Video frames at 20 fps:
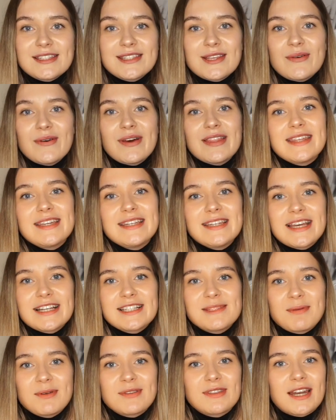So the
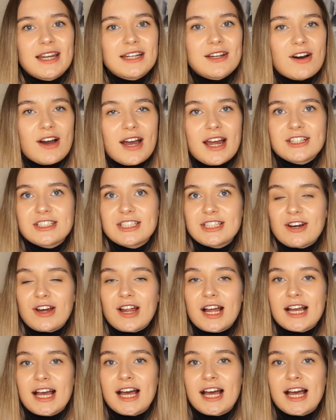next book that I actually got